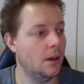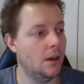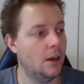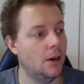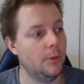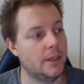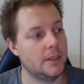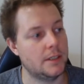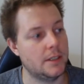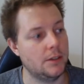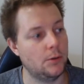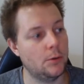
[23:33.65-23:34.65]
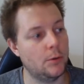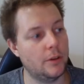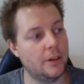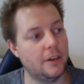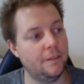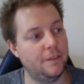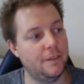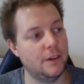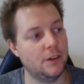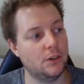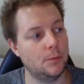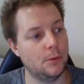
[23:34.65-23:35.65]
and we can see all the
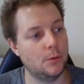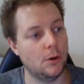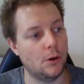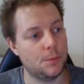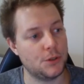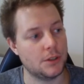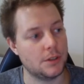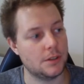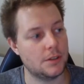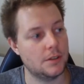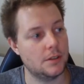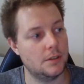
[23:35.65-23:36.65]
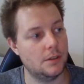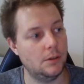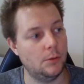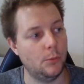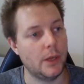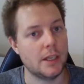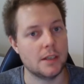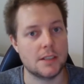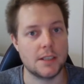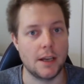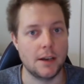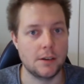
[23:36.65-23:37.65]
configurable options we can
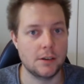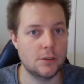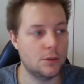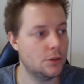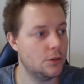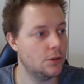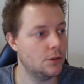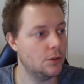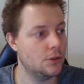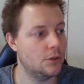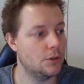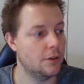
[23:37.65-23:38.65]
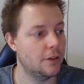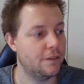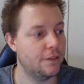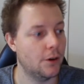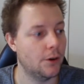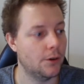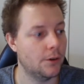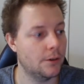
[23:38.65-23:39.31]
send to the phone.